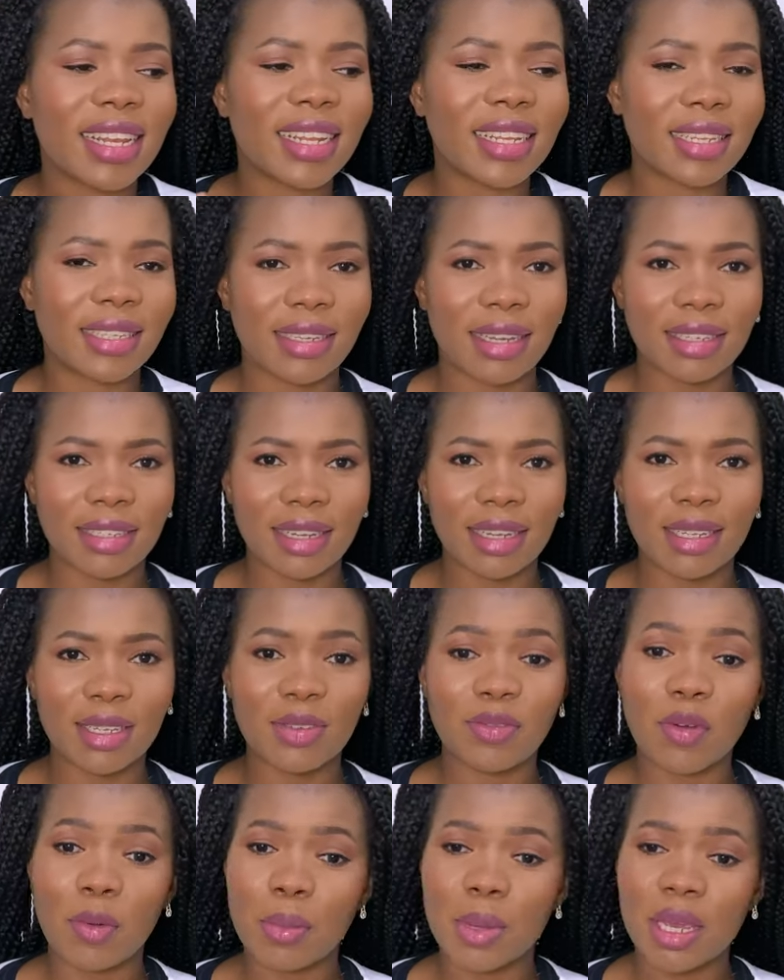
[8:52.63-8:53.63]
Suggest
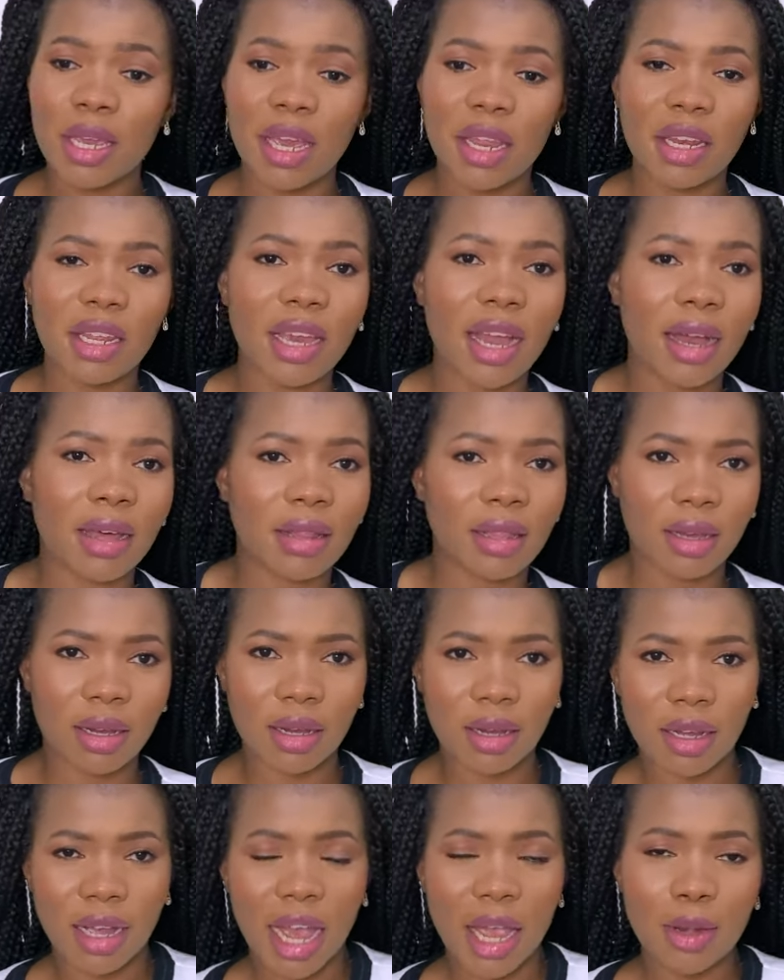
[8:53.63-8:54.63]
for me any
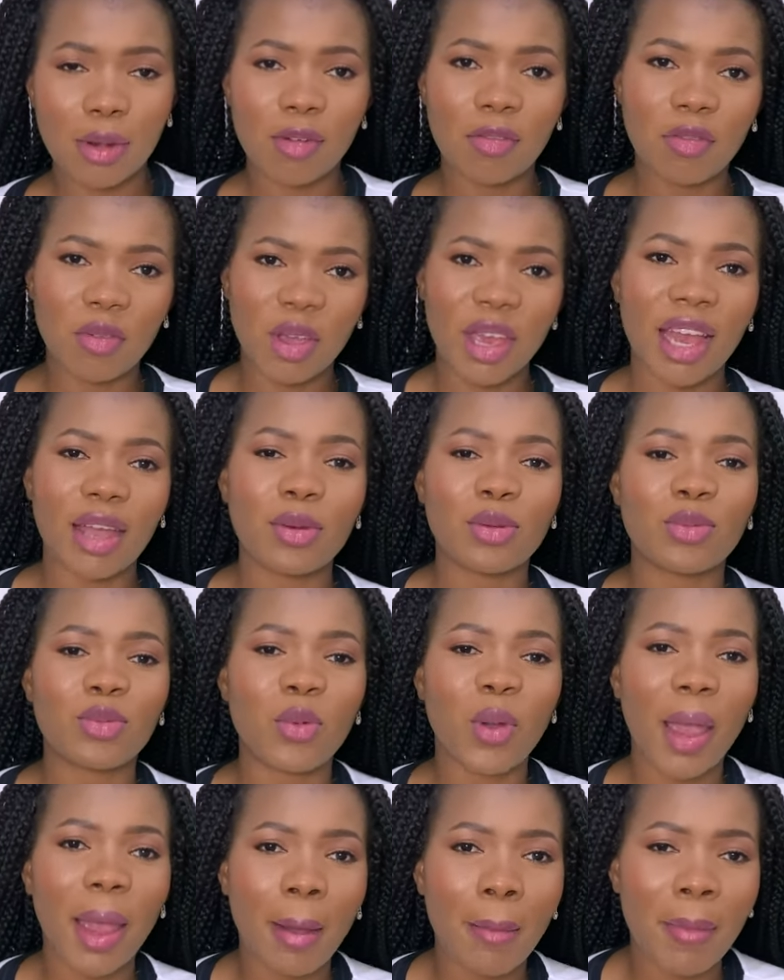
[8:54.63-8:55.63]
other kind of way I could
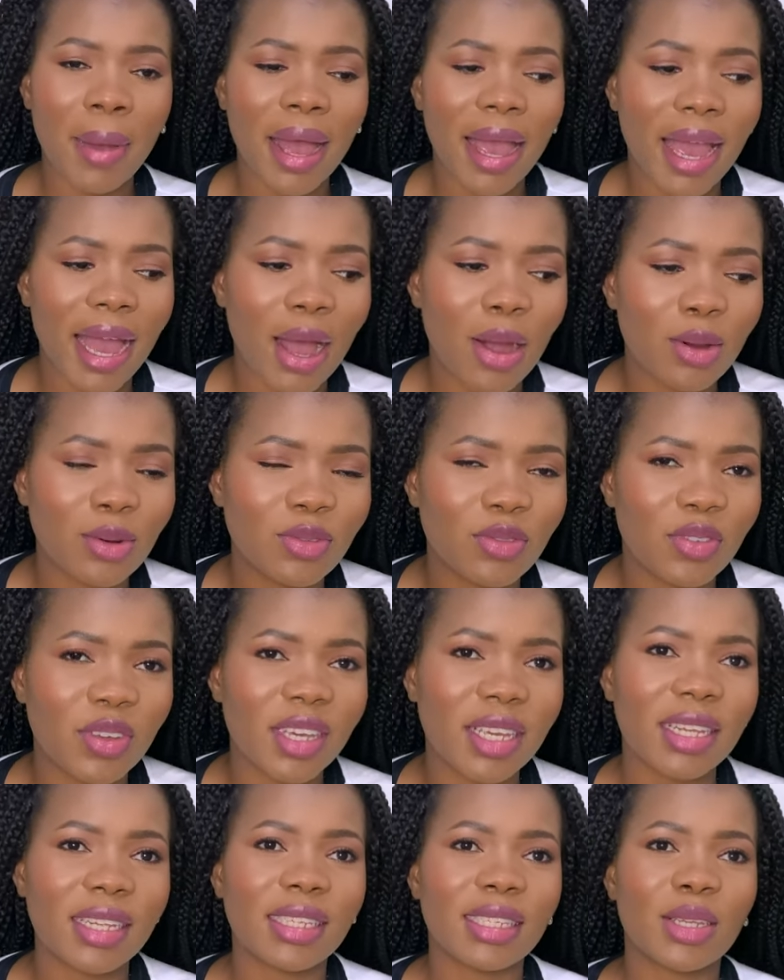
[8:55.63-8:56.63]
wear my
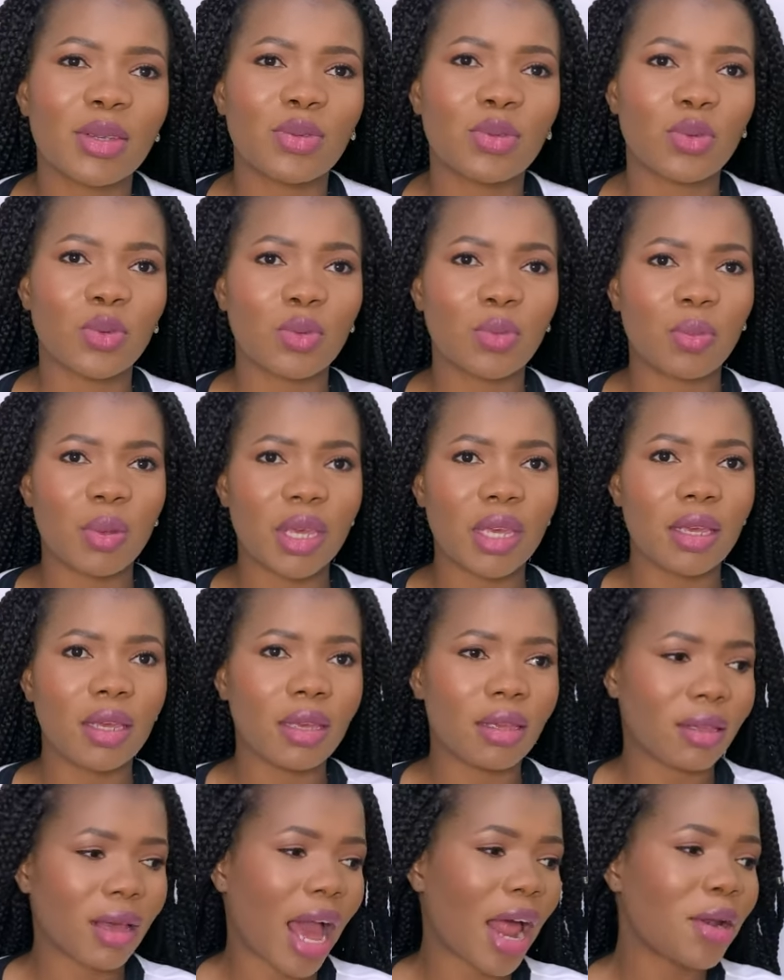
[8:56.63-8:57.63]
outfits. It would be,
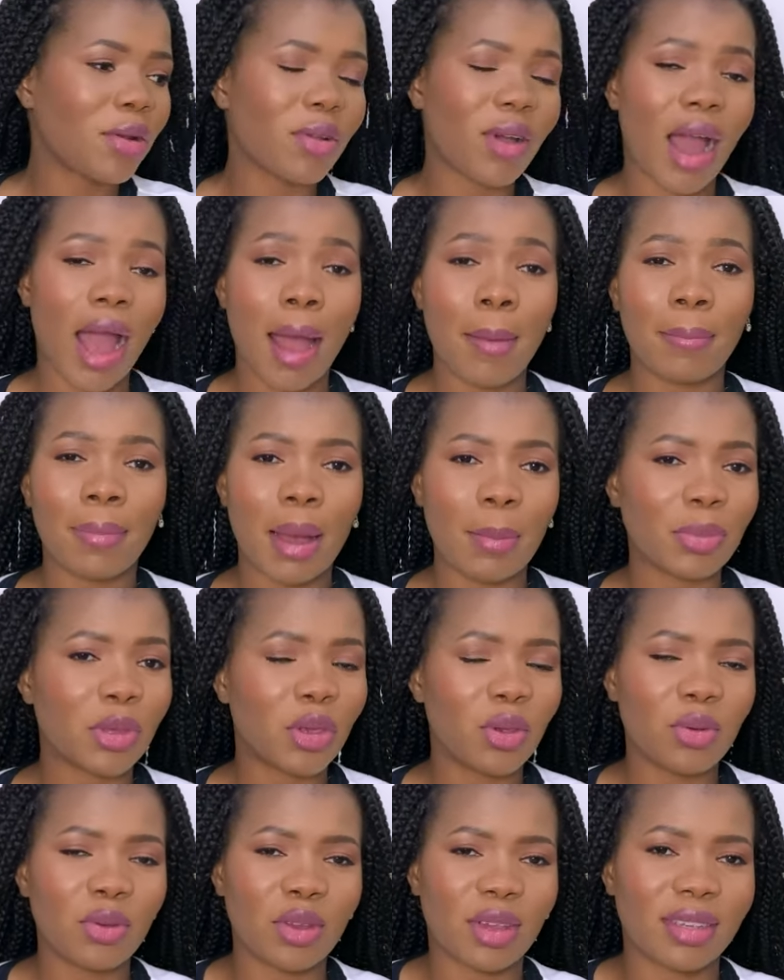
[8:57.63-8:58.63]
I don't know, I'm
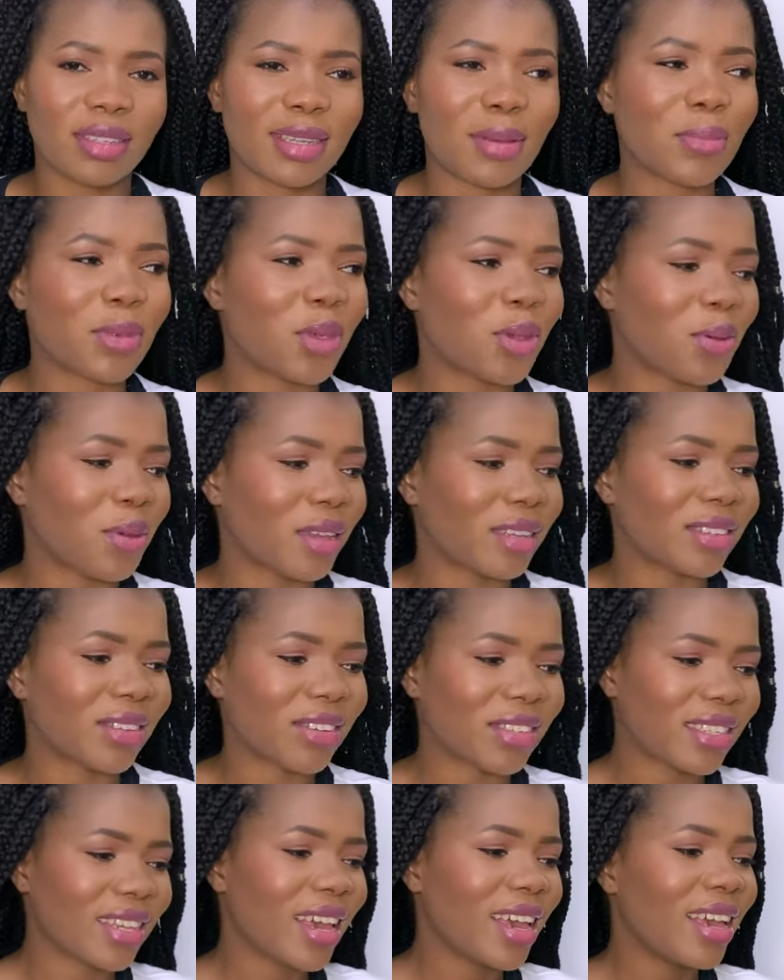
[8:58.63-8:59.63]
curious,
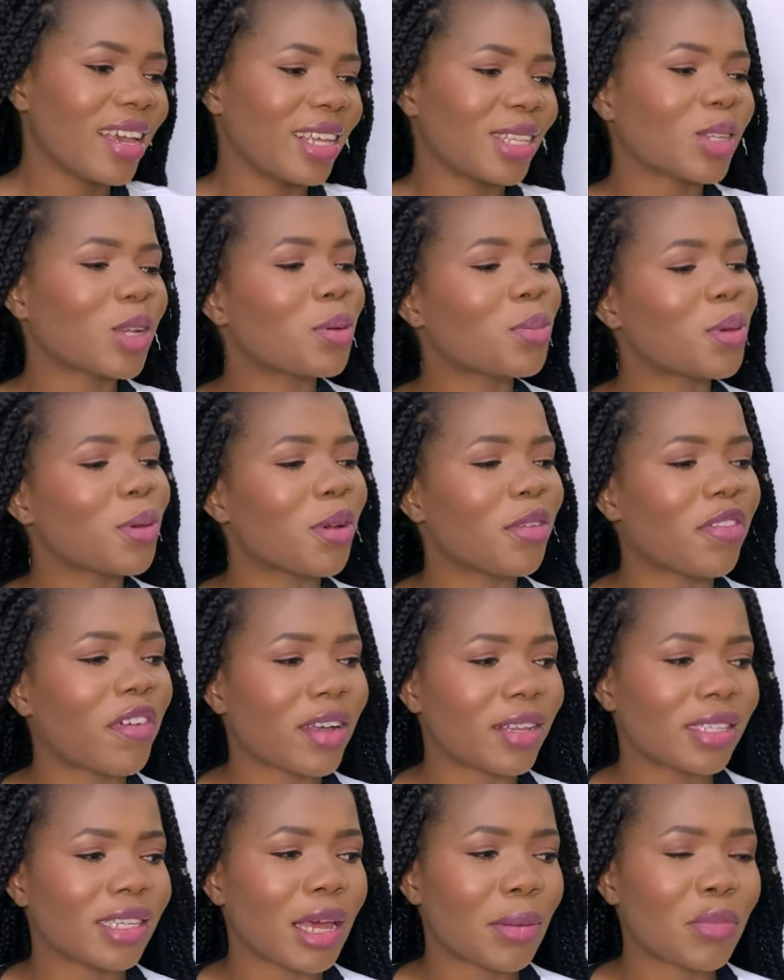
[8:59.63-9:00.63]
because it's gonna be my
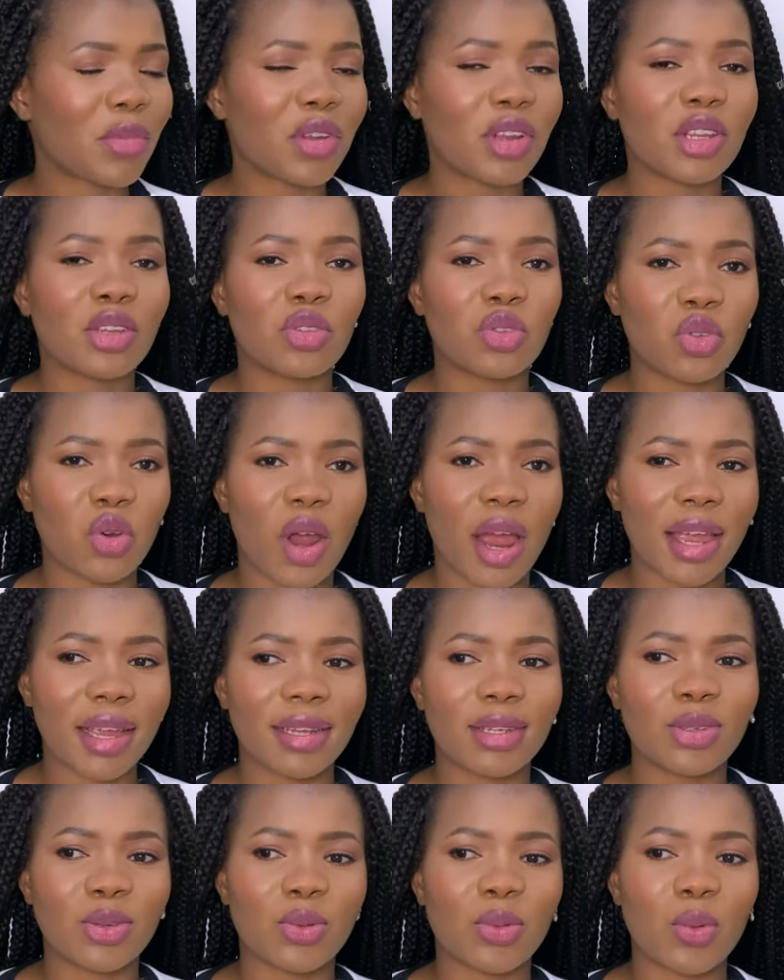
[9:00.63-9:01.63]
first time really
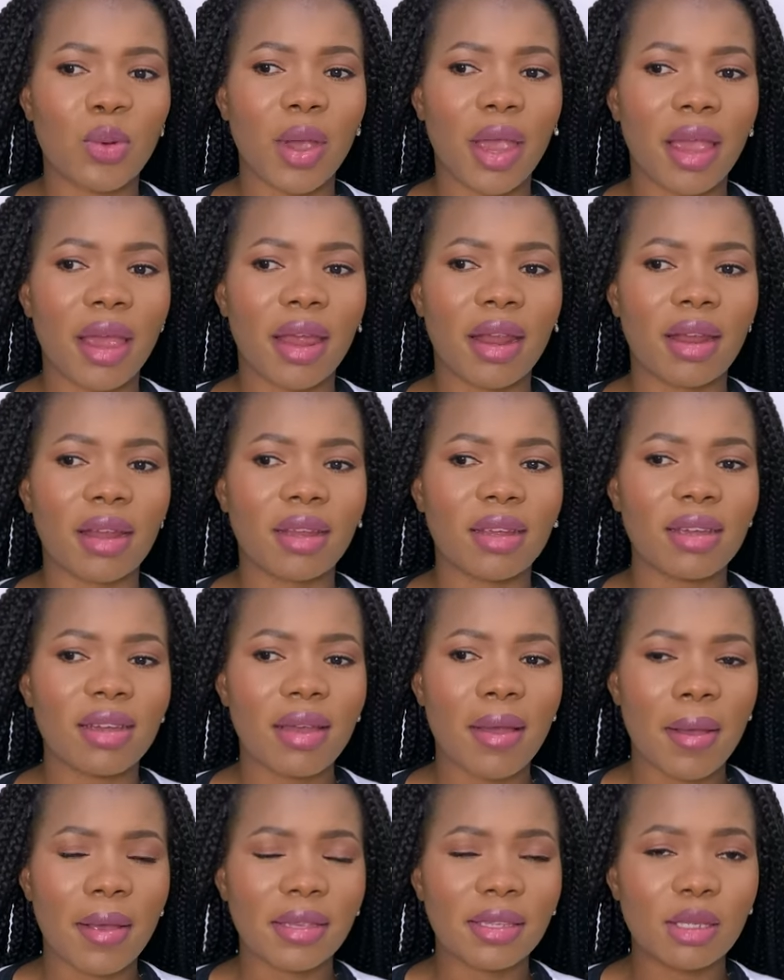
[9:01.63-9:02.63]
trying to wear
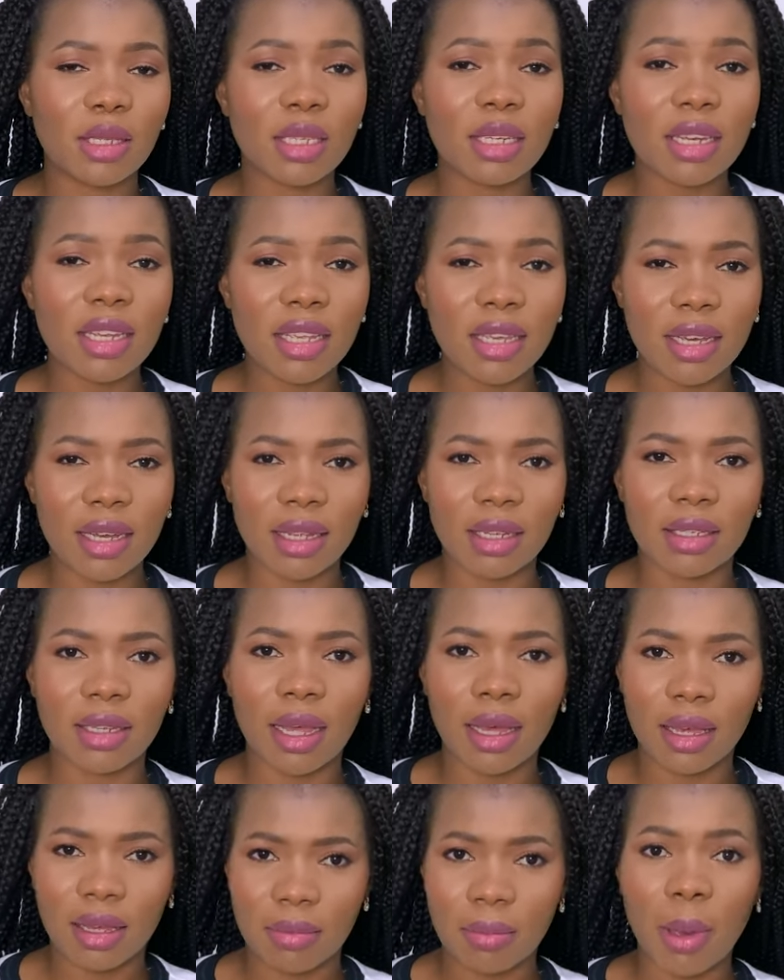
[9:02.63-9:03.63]
sneakers,
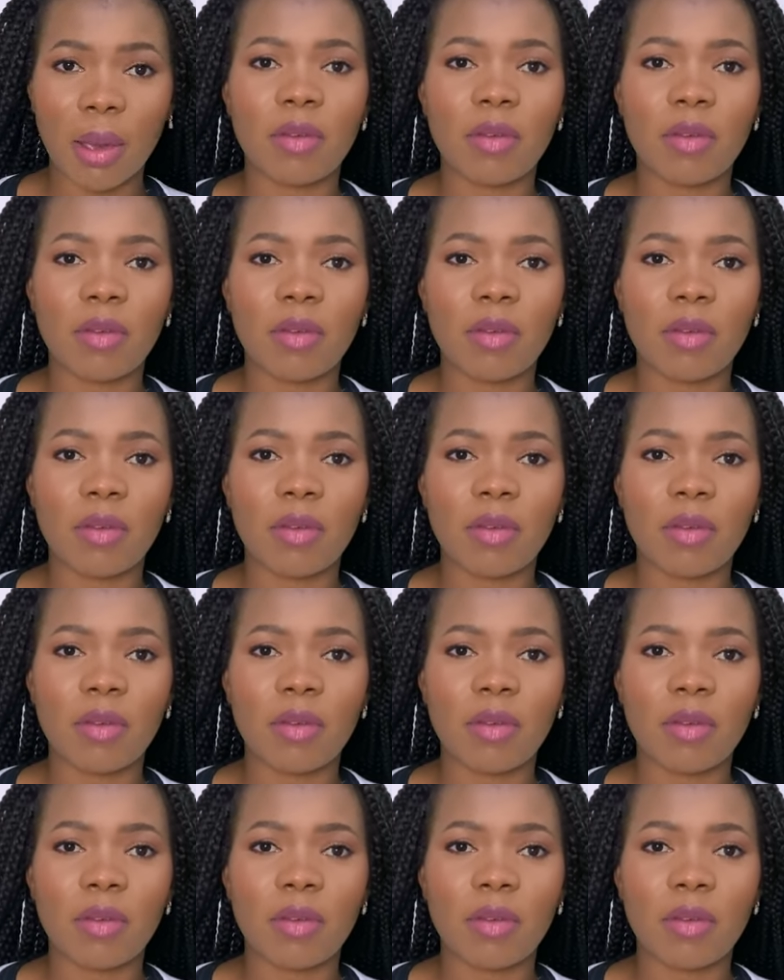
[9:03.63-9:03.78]
like my